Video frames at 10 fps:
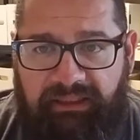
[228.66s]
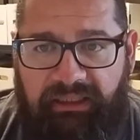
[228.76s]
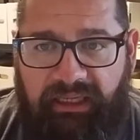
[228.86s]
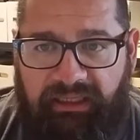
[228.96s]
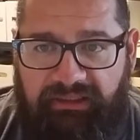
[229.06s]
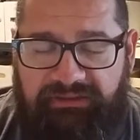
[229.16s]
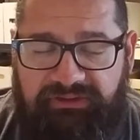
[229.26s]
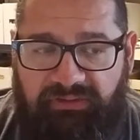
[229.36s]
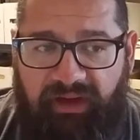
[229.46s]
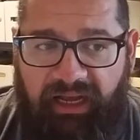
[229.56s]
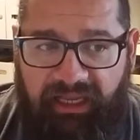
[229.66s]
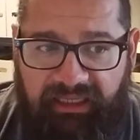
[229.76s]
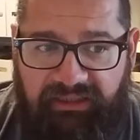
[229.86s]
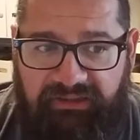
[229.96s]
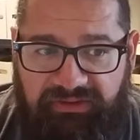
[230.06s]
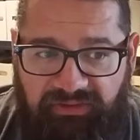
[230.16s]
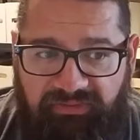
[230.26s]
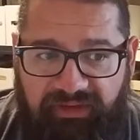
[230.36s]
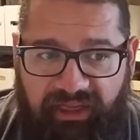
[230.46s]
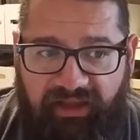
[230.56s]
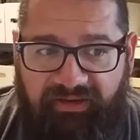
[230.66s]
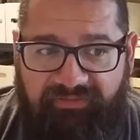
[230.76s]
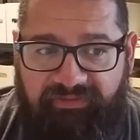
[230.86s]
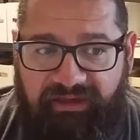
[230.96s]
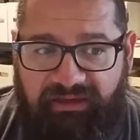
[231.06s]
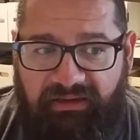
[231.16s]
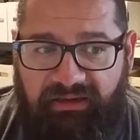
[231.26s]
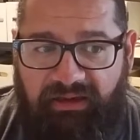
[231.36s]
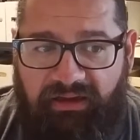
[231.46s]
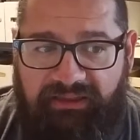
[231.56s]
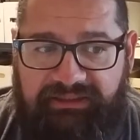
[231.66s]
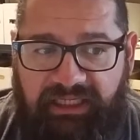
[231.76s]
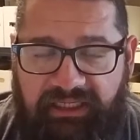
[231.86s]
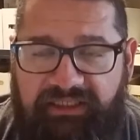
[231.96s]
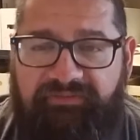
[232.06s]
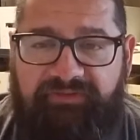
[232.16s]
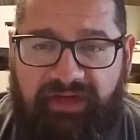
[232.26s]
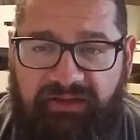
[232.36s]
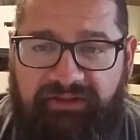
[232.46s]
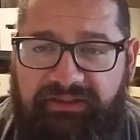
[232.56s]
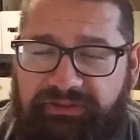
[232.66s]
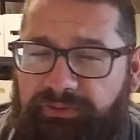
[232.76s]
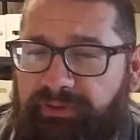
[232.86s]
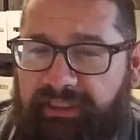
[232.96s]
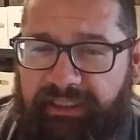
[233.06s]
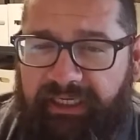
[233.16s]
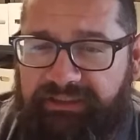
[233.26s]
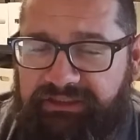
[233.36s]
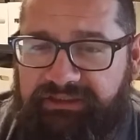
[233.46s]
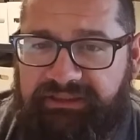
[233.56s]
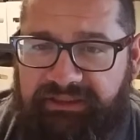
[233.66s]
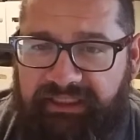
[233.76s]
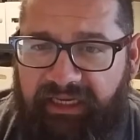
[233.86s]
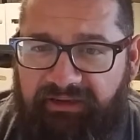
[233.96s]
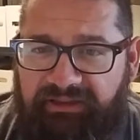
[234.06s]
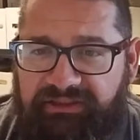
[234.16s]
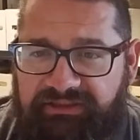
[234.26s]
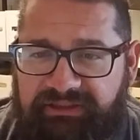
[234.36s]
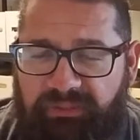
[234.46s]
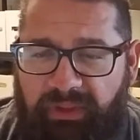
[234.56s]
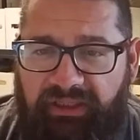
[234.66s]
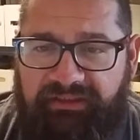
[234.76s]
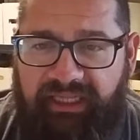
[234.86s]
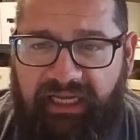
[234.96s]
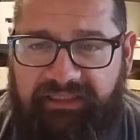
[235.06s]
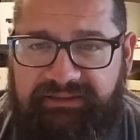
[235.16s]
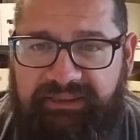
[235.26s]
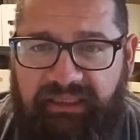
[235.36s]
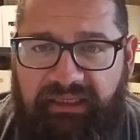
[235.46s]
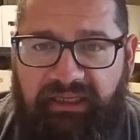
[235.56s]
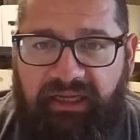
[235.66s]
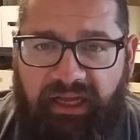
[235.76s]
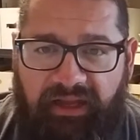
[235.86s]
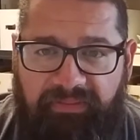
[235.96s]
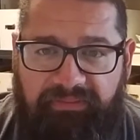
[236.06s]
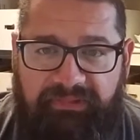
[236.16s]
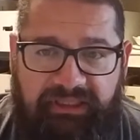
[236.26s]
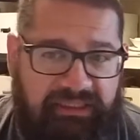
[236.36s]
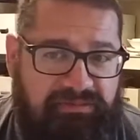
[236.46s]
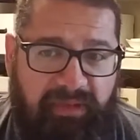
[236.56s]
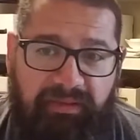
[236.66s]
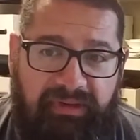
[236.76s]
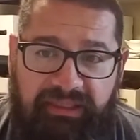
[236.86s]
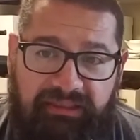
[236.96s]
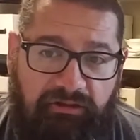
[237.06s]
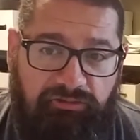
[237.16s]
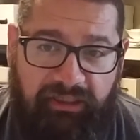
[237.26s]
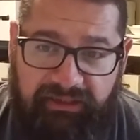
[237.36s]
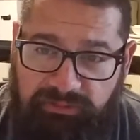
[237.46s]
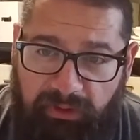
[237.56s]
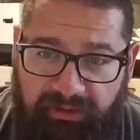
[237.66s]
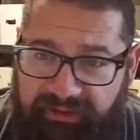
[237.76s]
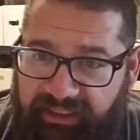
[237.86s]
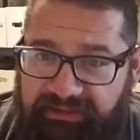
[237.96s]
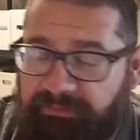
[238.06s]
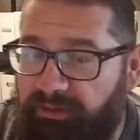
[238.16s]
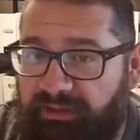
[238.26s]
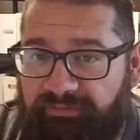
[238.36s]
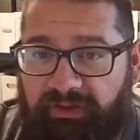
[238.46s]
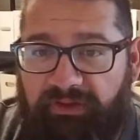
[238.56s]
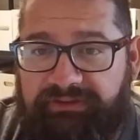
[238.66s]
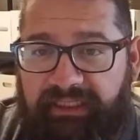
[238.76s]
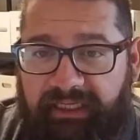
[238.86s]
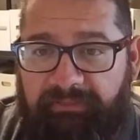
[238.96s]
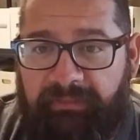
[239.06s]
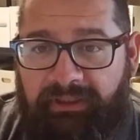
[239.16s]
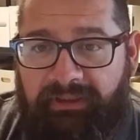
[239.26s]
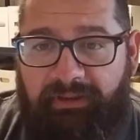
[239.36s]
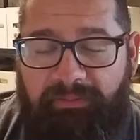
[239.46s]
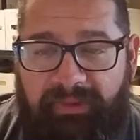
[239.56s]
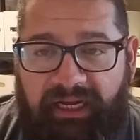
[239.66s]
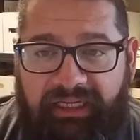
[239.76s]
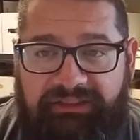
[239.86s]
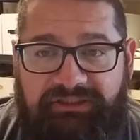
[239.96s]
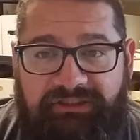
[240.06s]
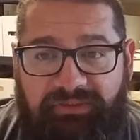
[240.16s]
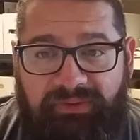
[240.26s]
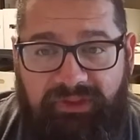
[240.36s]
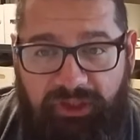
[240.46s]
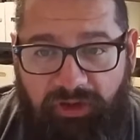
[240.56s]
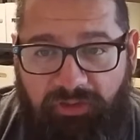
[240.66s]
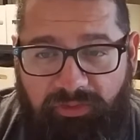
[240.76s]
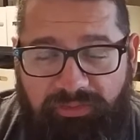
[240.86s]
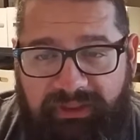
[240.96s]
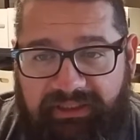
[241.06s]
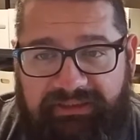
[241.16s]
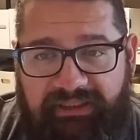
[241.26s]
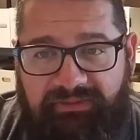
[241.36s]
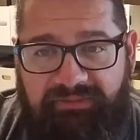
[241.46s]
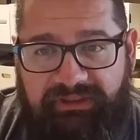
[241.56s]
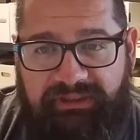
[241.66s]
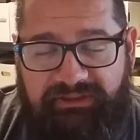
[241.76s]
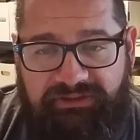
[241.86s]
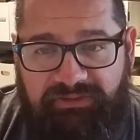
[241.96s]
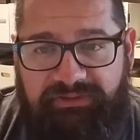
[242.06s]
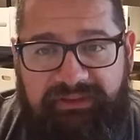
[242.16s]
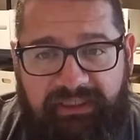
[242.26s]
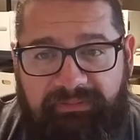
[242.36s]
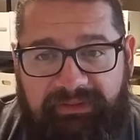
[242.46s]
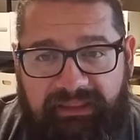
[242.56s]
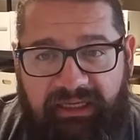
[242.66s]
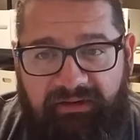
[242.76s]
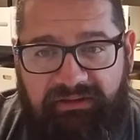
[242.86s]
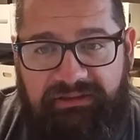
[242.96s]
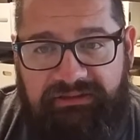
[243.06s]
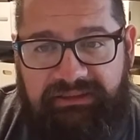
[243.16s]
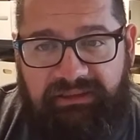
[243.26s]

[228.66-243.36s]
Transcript: So I don't have a ton of knowledge or connection to the characters in Wildcats. This may be the greatest Wildcats book of all time, but I just don't know because I don't really associate with the characters at